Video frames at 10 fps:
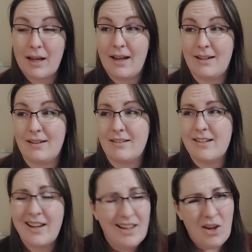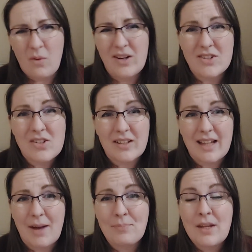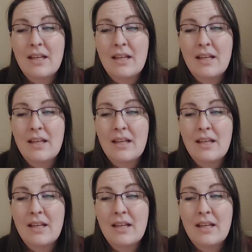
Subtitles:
and we're not doing that.